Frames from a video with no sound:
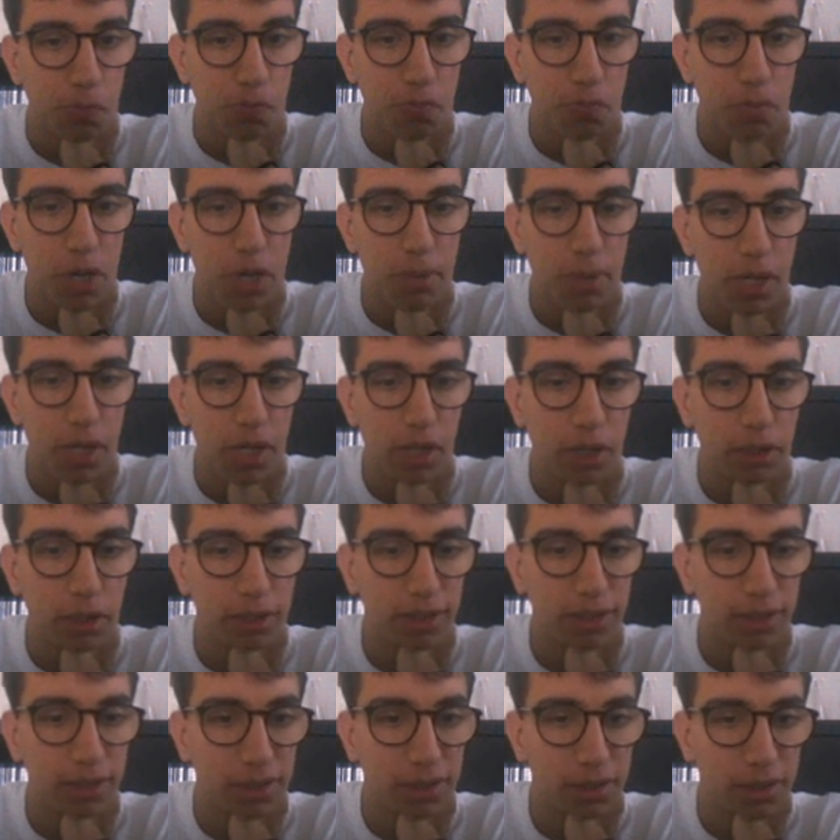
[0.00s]
maybe
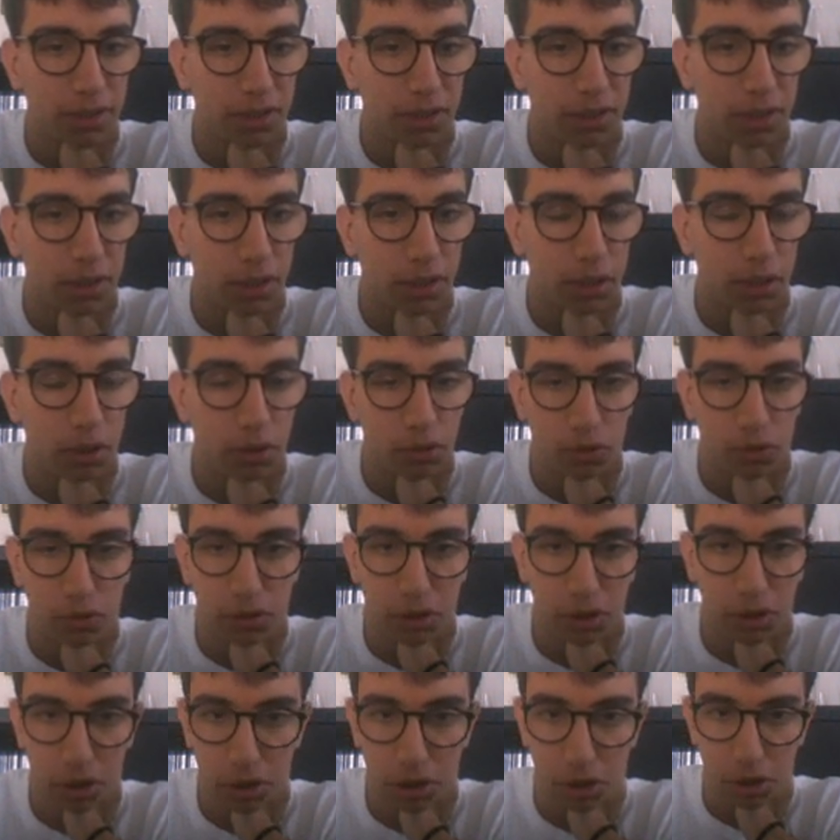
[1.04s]
still go for
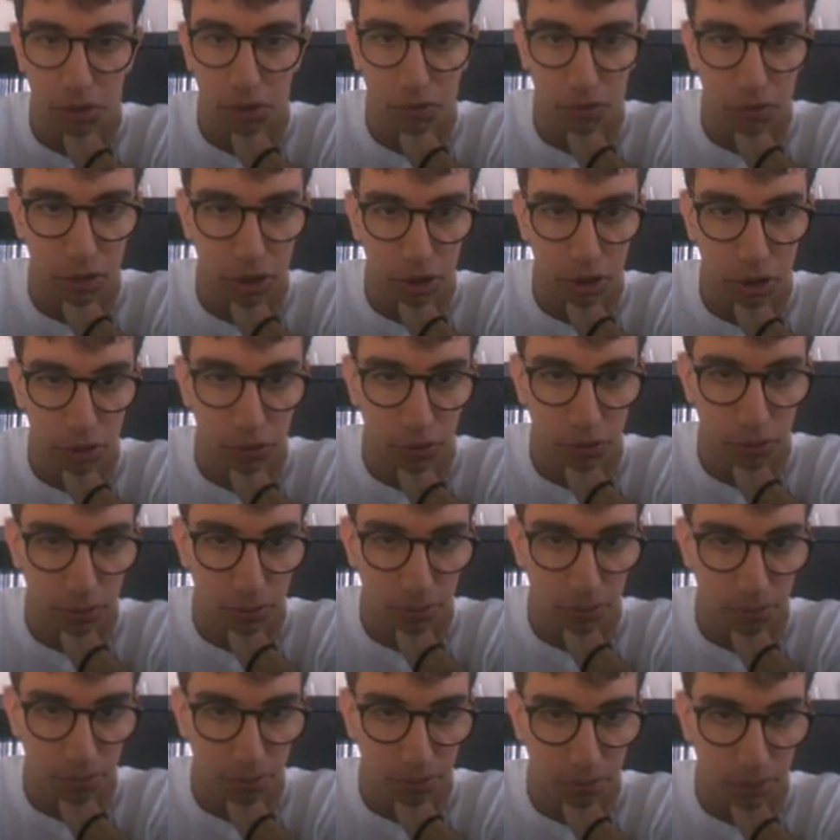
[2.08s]
c5
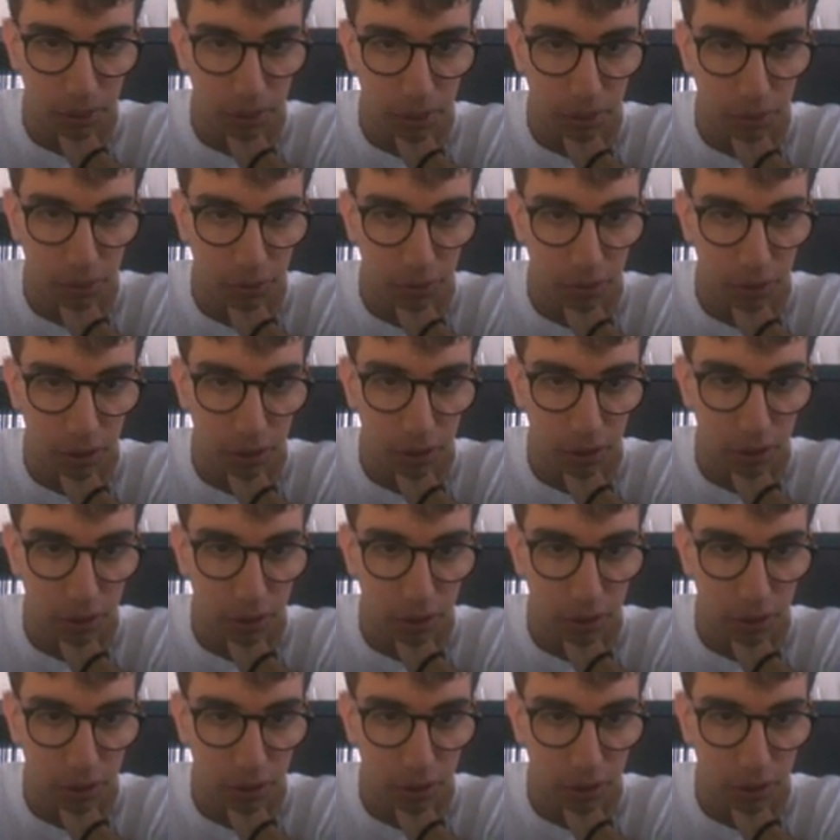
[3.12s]
because of the